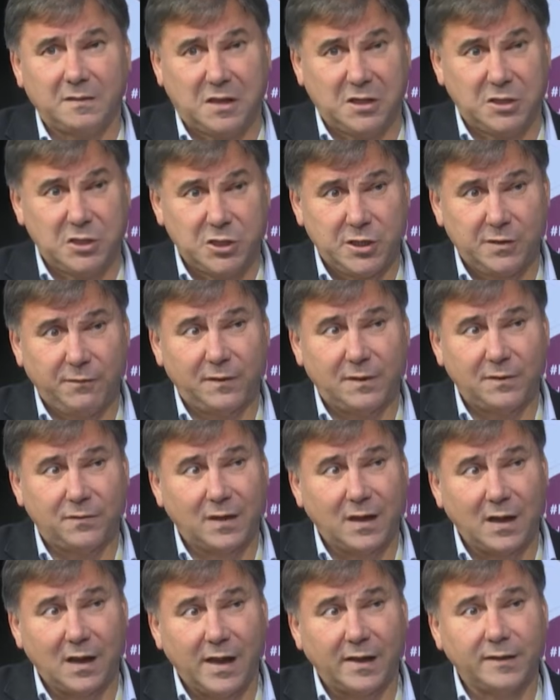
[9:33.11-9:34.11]
a shift of
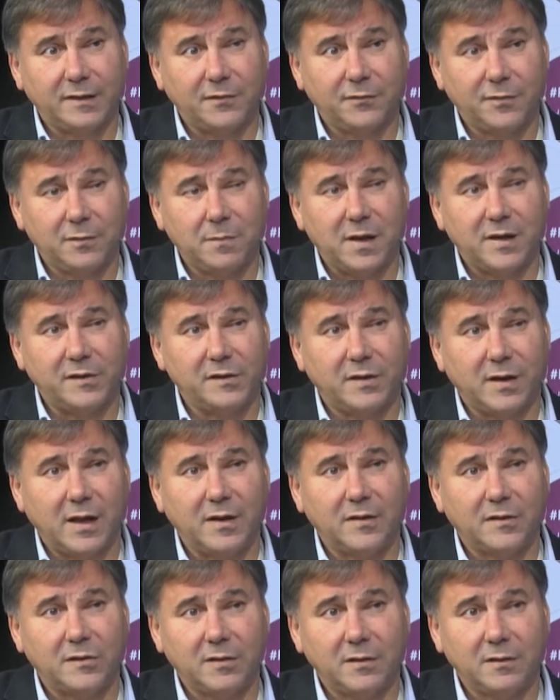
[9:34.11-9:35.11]
collective
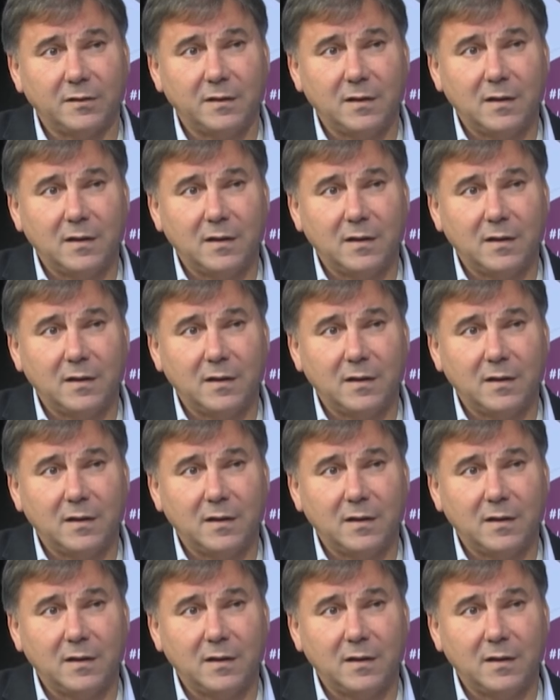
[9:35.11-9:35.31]
imagination